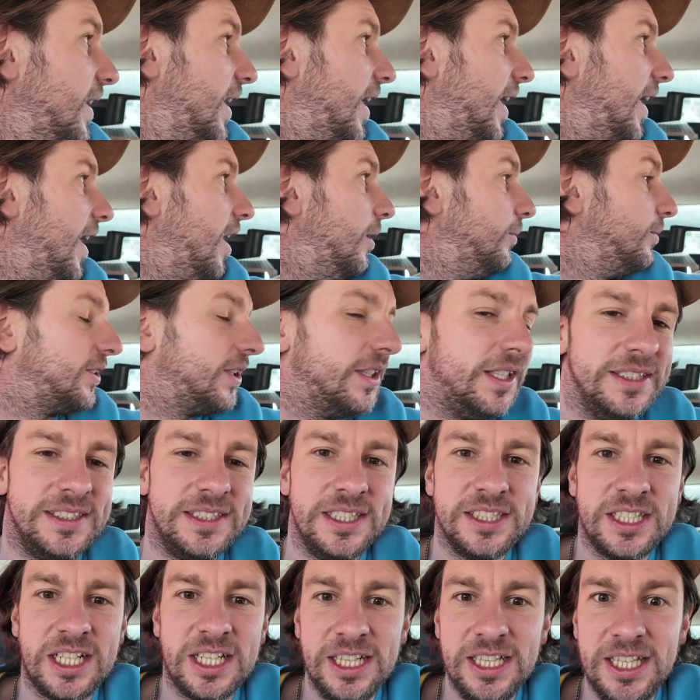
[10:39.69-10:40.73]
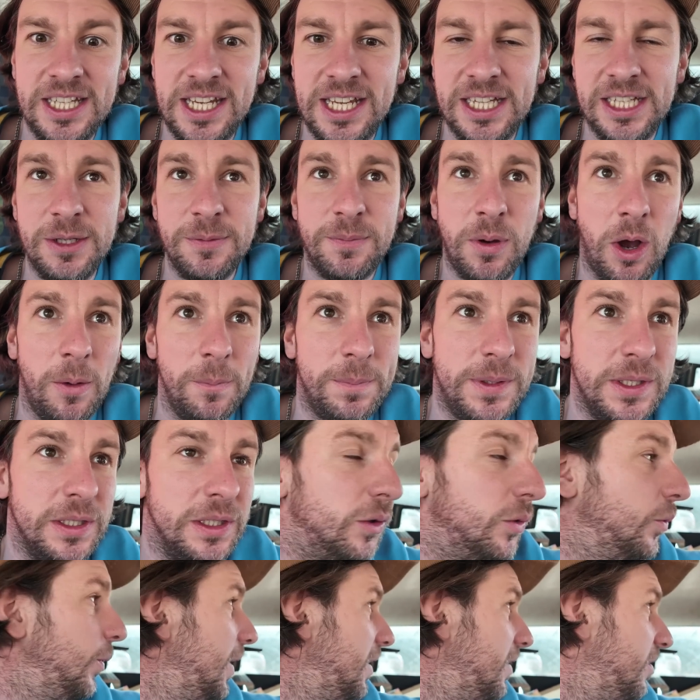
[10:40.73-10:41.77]
So this is clearly
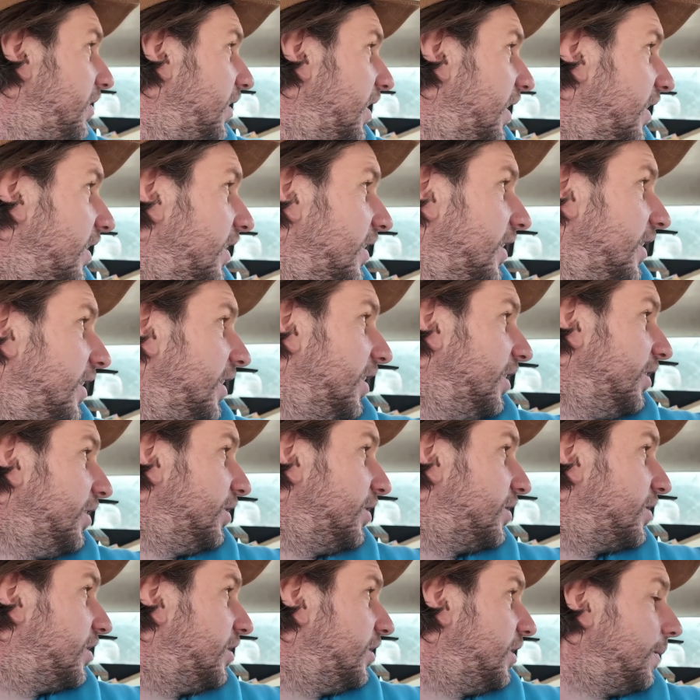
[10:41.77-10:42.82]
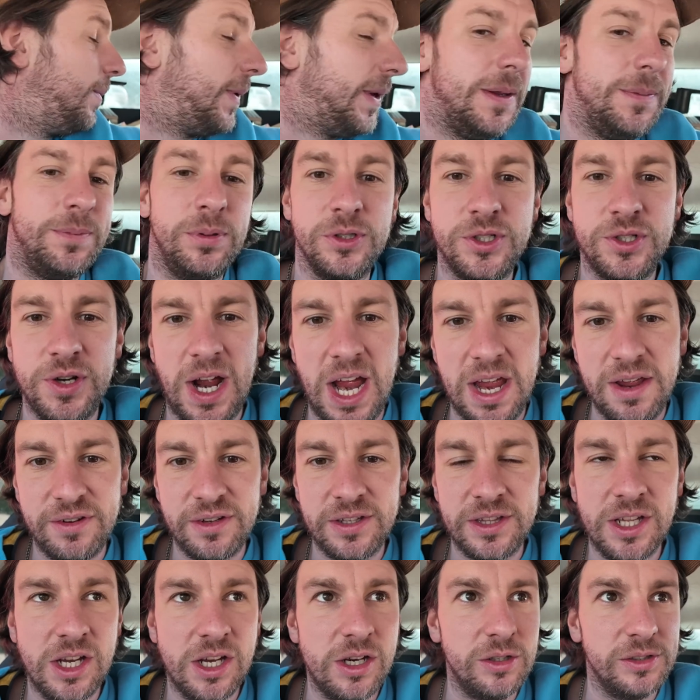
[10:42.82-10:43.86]
popular with the people
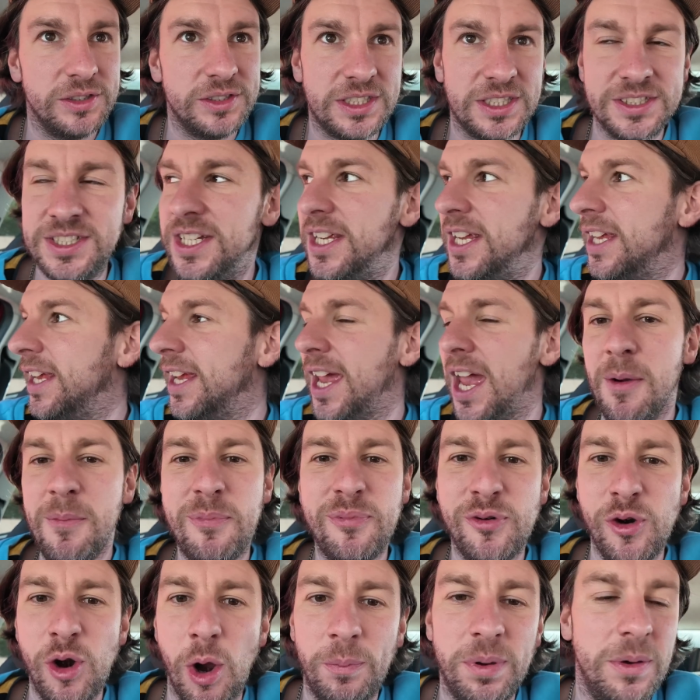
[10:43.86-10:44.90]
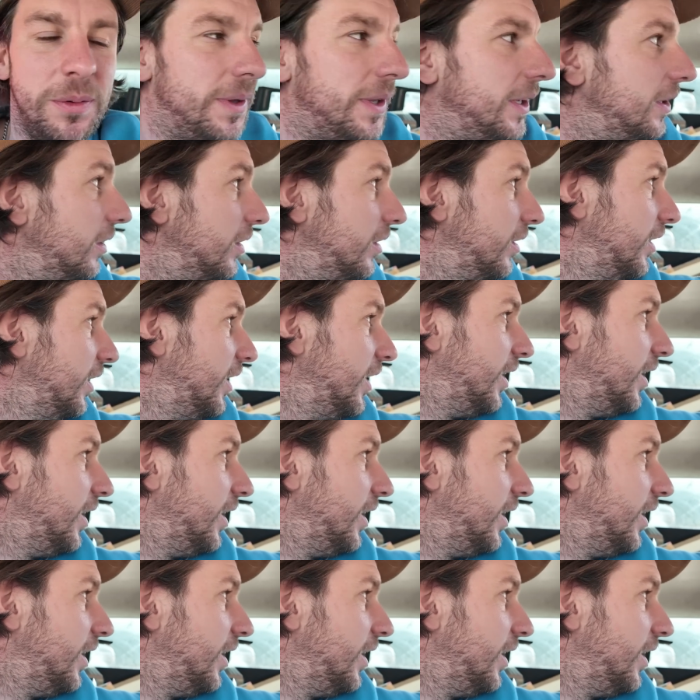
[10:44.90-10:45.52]
driving those, because you can get a proper meal.